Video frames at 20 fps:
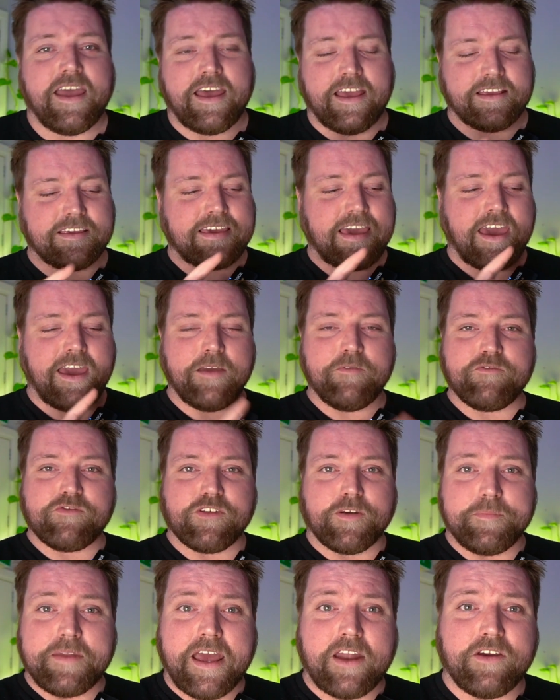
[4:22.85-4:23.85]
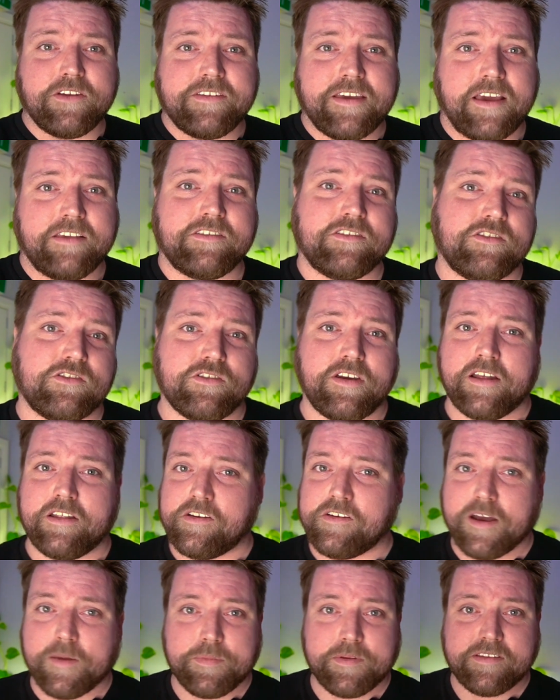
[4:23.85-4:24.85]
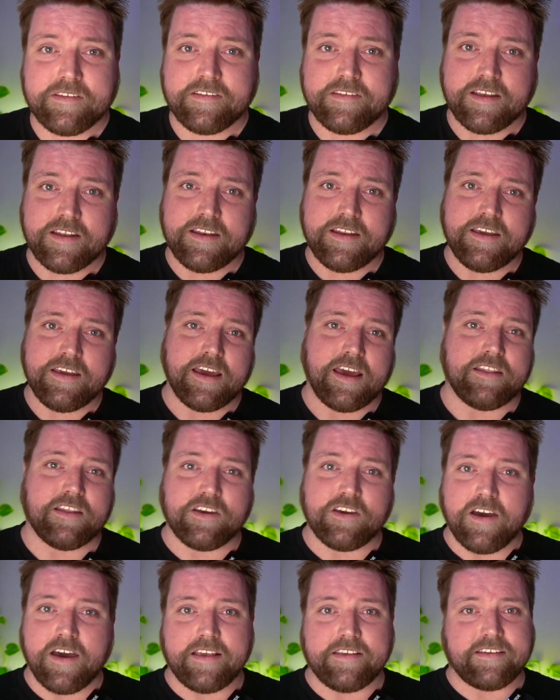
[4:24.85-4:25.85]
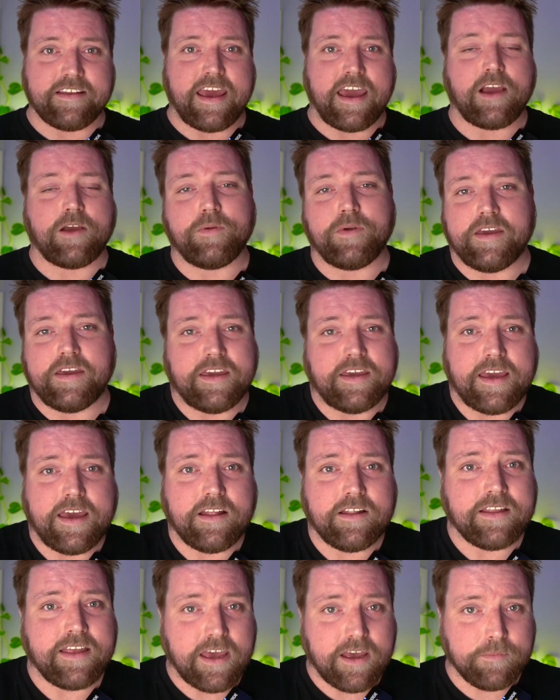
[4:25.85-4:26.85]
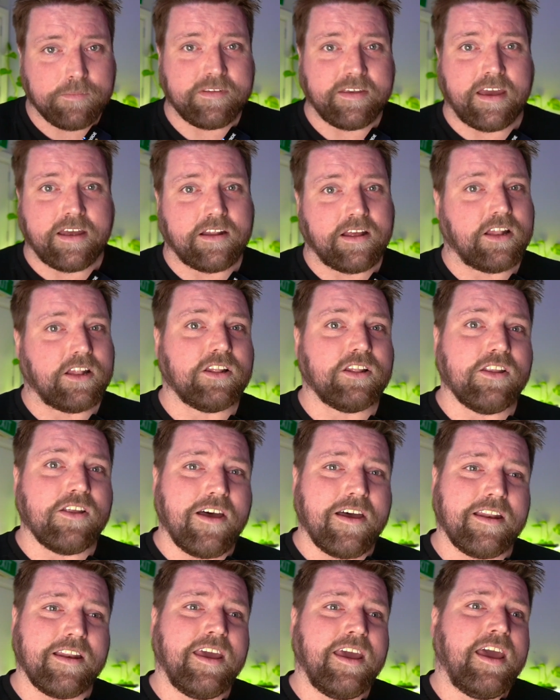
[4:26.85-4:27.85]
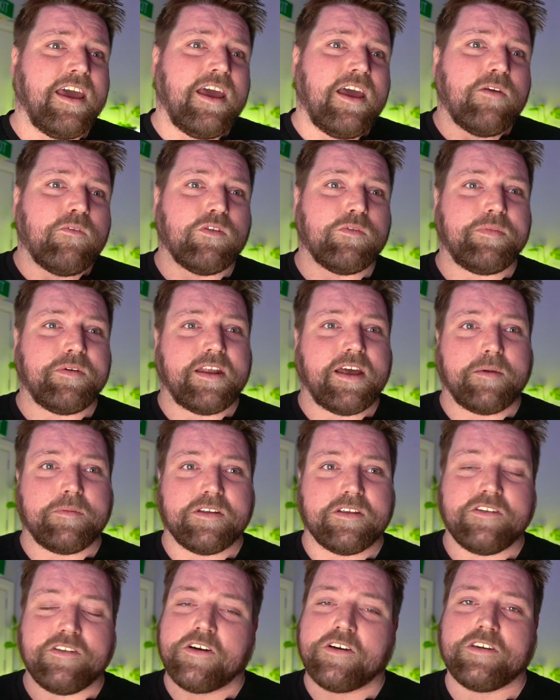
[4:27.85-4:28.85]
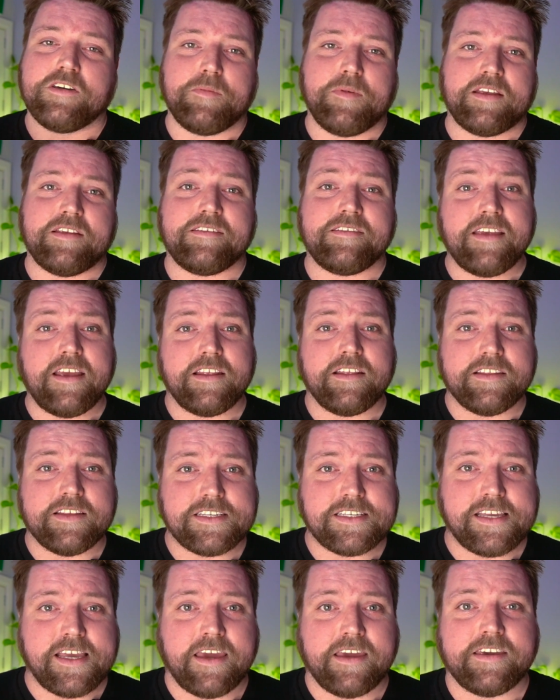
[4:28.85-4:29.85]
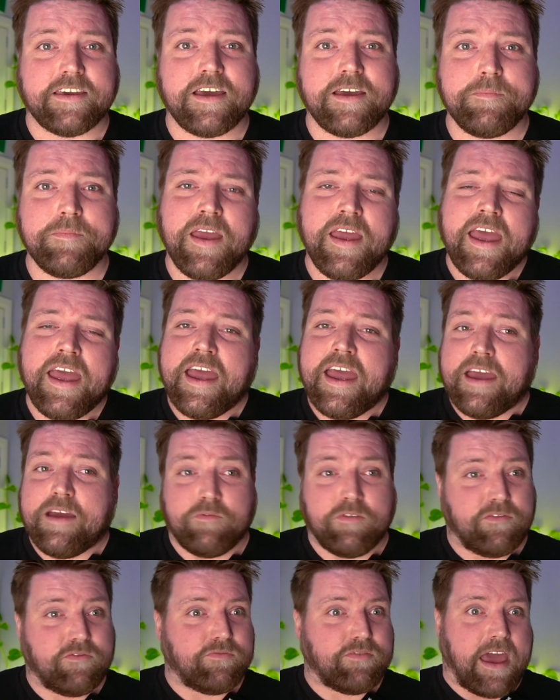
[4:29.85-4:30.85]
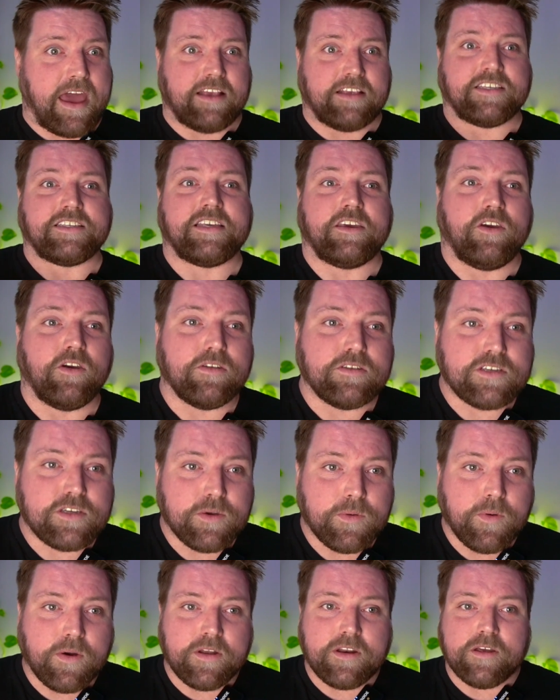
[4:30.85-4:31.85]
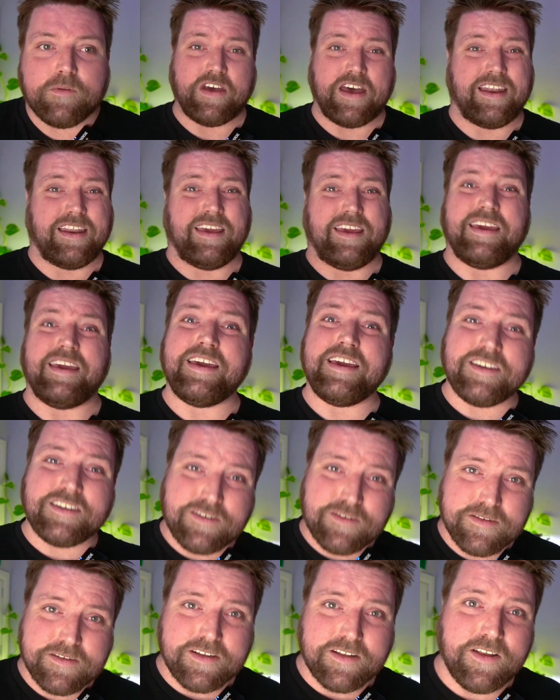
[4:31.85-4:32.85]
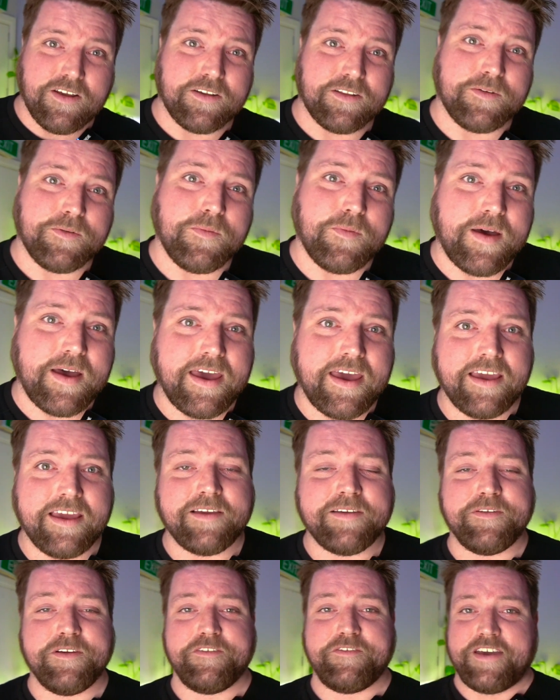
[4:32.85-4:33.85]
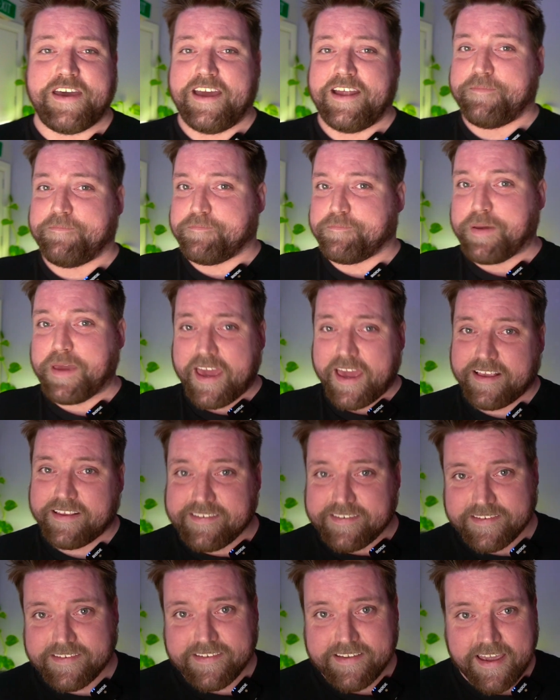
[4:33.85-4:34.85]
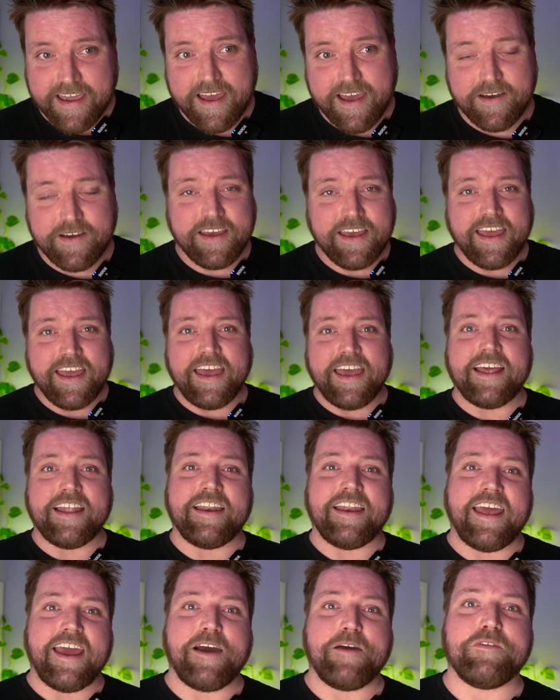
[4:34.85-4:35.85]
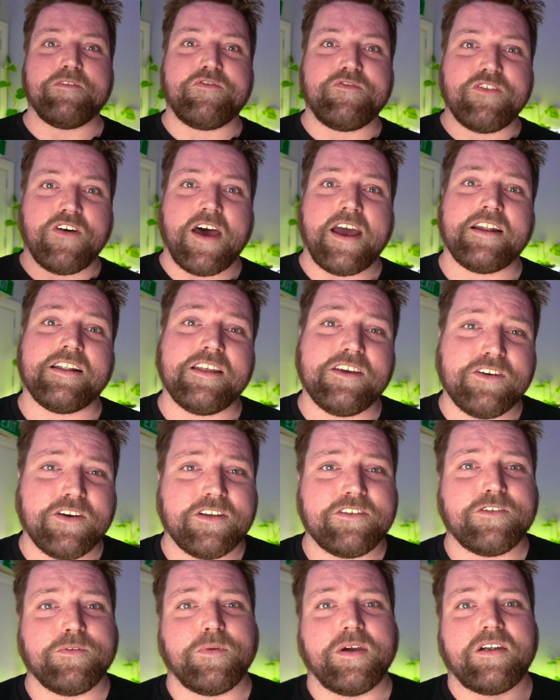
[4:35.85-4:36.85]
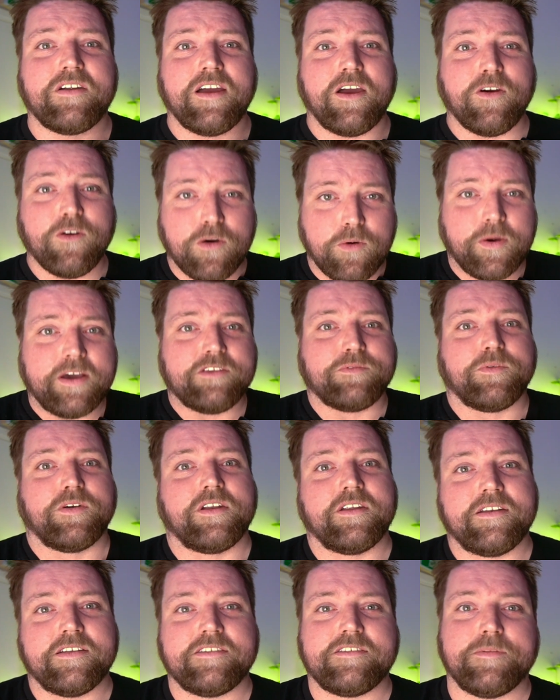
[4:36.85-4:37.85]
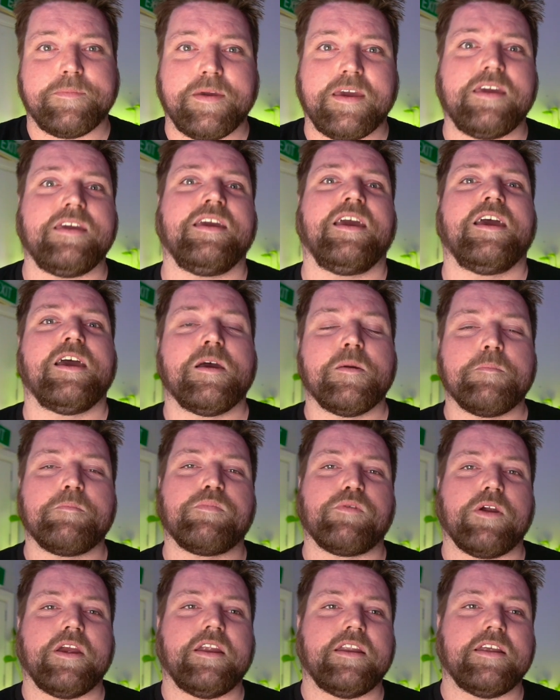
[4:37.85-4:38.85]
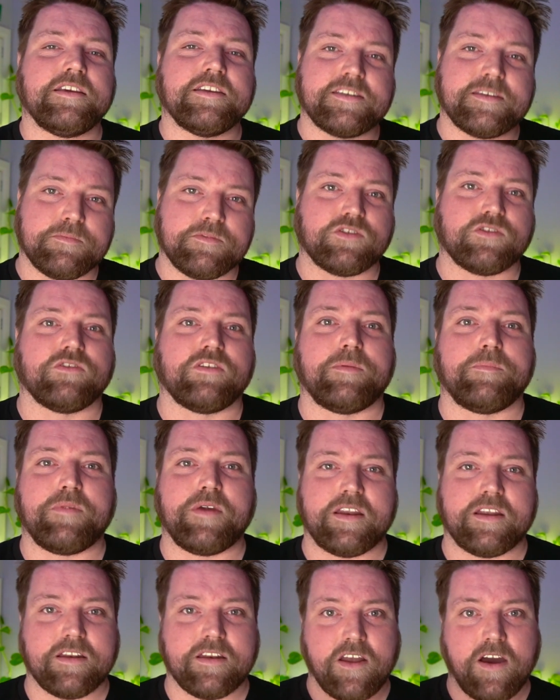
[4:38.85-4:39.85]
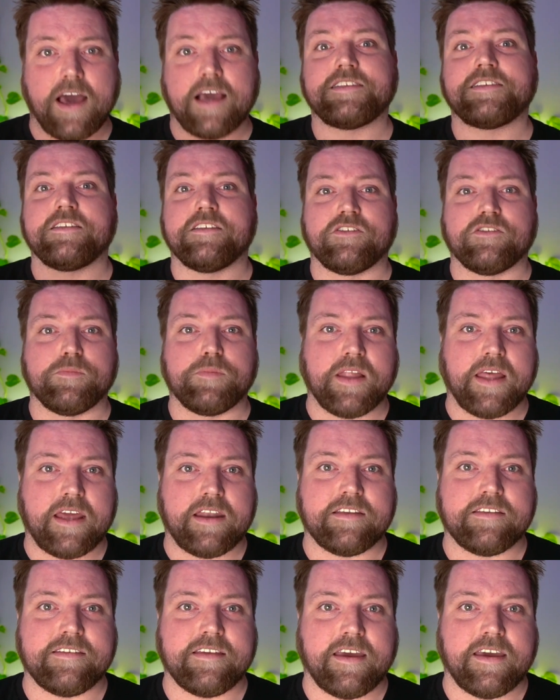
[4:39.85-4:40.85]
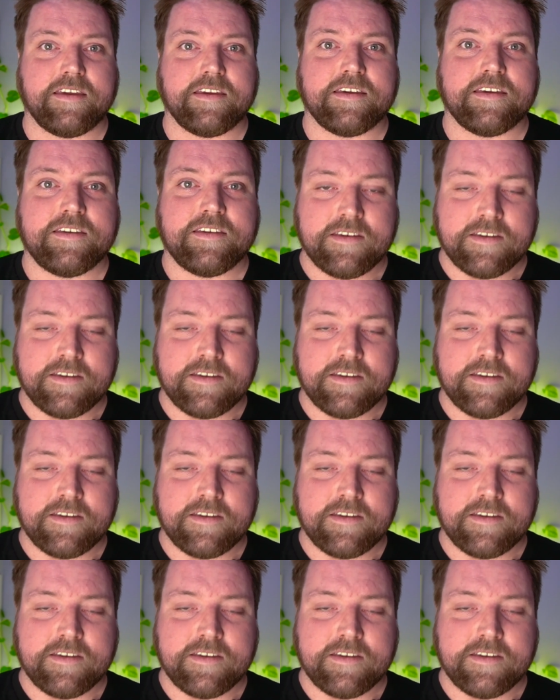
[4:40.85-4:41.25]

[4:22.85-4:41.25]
It came from Nanotanks Australia up in Sydney and the guys at Aqua EL helped out a lot. We've been able to document setting this tank up. We've had CO2 on it, we've had issues along the way, we've had pests now, and now we've finally got to where I always wanted it to be, breeding some shrimp in a nice little planted tank.